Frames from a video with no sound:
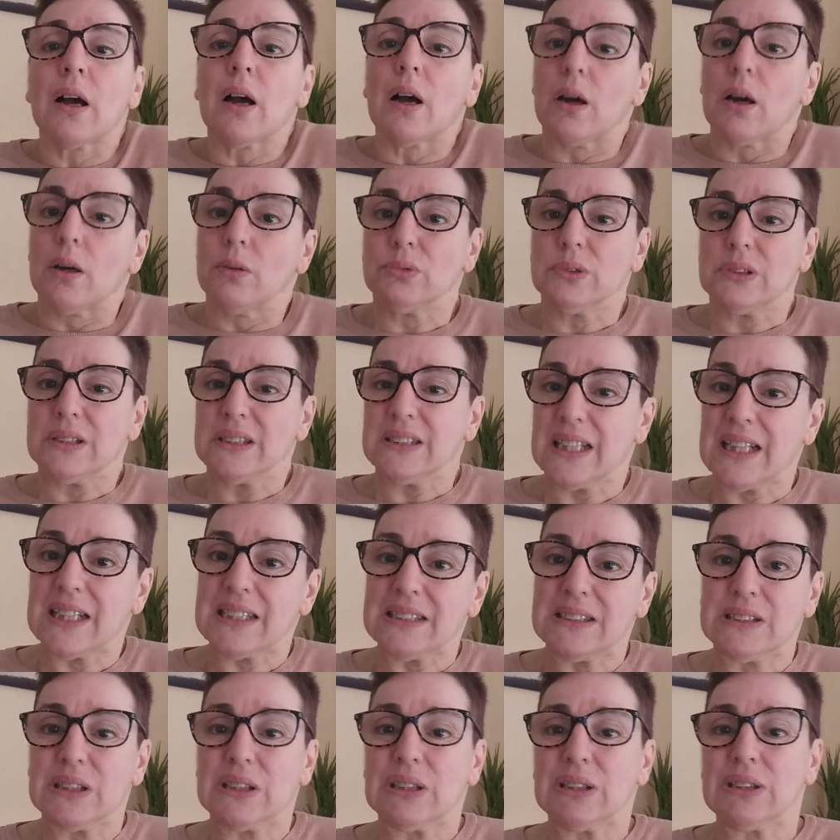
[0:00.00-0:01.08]
I've just
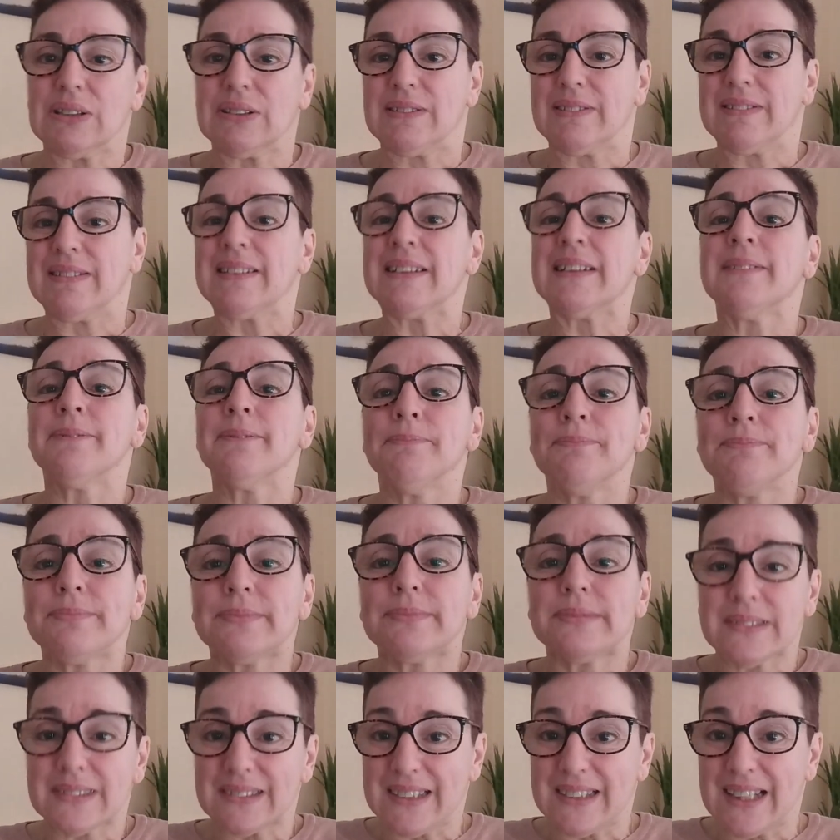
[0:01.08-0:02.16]
had to
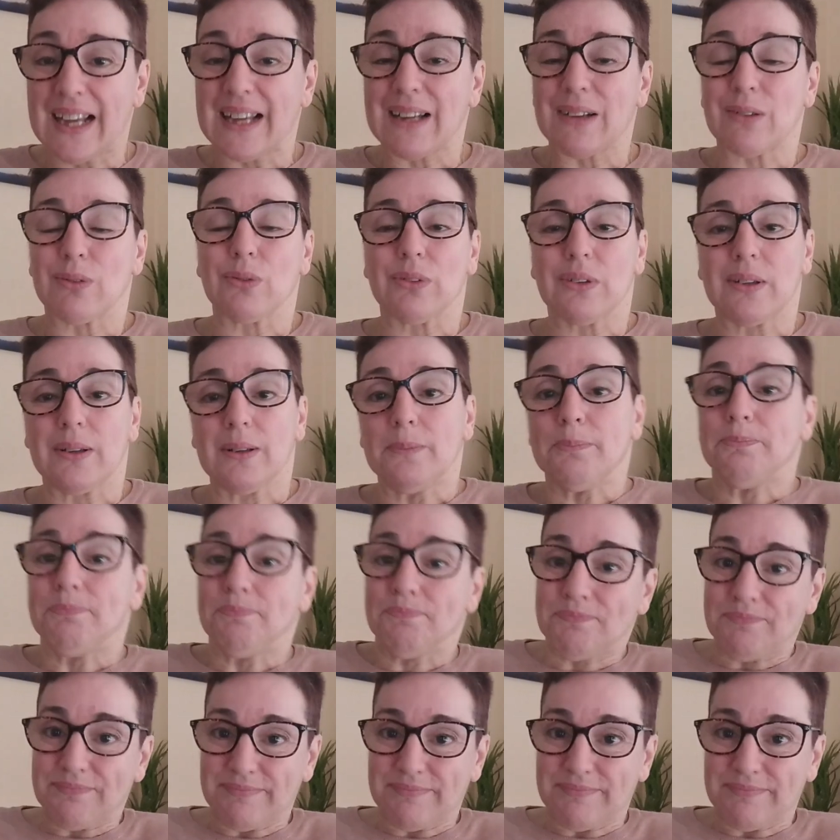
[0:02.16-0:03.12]
tackle them